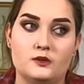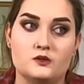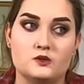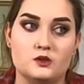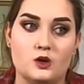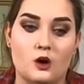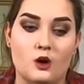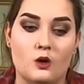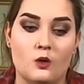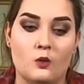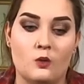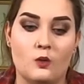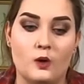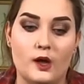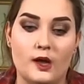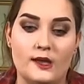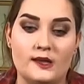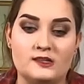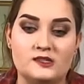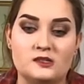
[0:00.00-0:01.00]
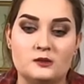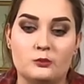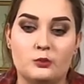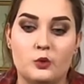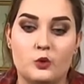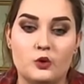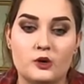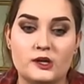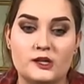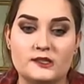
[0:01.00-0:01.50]
So it's
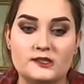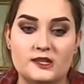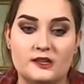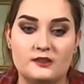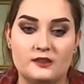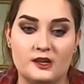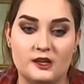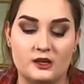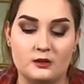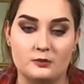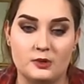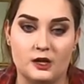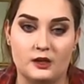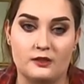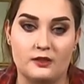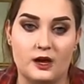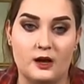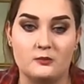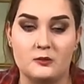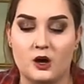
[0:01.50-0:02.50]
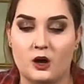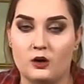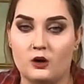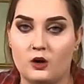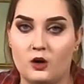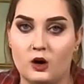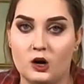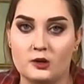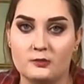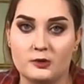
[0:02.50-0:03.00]
important to think about that. I'm not going
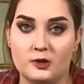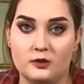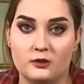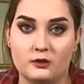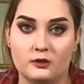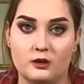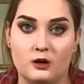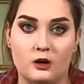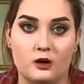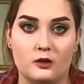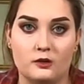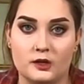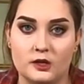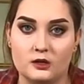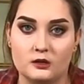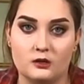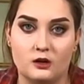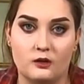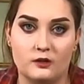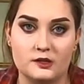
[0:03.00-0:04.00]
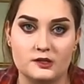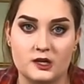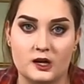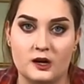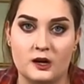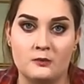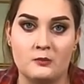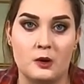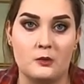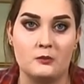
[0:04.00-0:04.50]
to harp on all gear all the
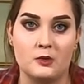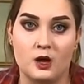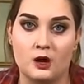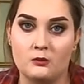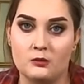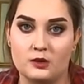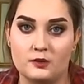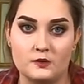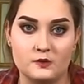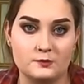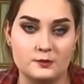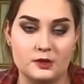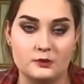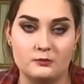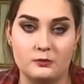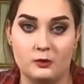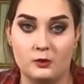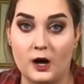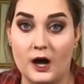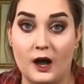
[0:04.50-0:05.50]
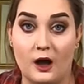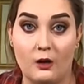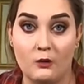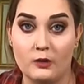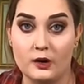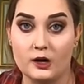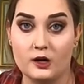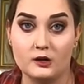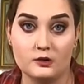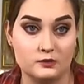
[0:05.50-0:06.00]
time. I'm not one of those people. I
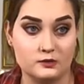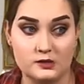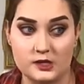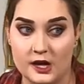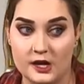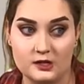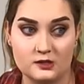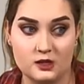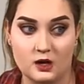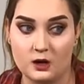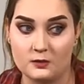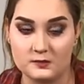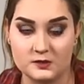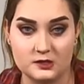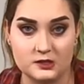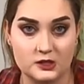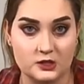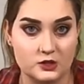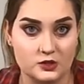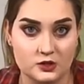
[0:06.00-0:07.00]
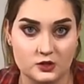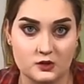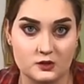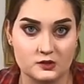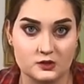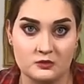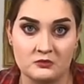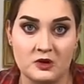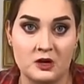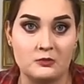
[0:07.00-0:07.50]
wear tank tops and
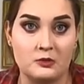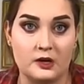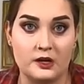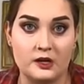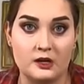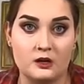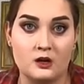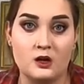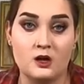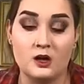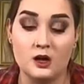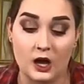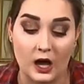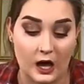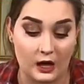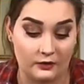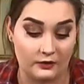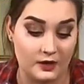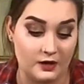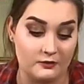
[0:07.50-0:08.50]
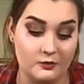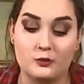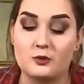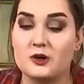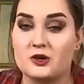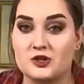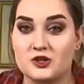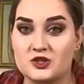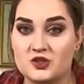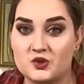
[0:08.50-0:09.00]
t-shirts on my bike. I'll never
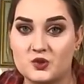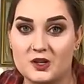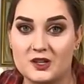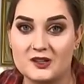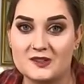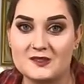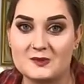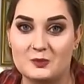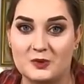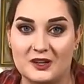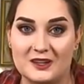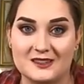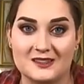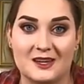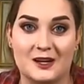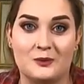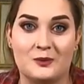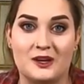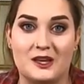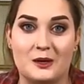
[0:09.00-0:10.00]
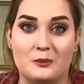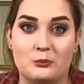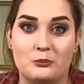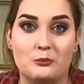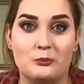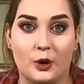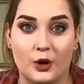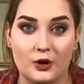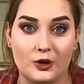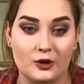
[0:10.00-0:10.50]
wear shorts because I don't want to
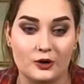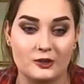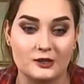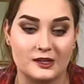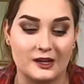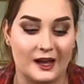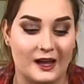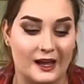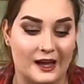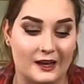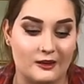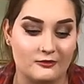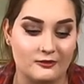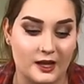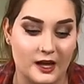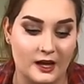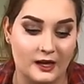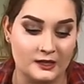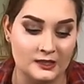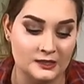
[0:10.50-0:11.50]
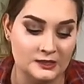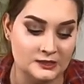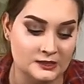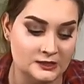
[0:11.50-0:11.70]
get burned and I have that